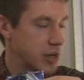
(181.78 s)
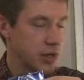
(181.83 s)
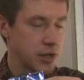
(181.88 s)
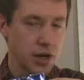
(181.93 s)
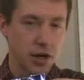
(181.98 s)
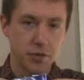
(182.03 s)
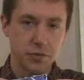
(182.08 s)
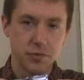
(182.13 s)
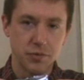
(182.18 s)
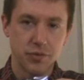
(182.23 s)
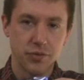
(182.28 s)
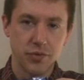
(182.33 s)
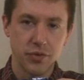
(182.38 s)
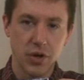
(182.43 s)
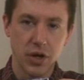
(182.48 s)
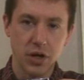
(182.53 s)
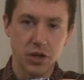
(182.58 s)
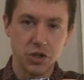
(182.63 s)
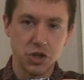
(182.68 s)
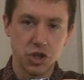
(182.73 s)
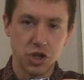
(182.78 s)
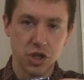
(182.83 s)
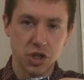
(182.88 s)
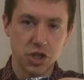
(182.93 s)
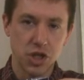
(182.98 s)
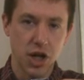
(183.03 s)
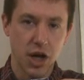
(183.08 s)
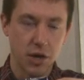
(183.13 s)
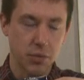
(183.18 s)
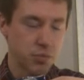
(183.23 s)
of
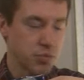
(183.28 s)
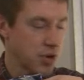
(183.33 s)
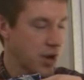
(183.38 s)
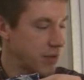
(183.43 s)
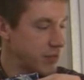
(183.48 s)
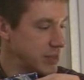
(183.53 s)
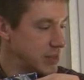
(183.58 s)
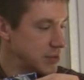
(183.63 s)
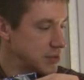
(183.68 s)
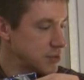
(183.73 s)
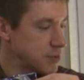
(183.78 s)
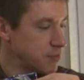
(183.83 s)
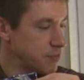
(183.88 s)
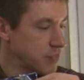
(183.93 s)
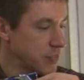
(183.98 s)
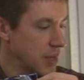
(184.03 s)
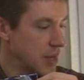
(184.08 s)
Zhejiang province,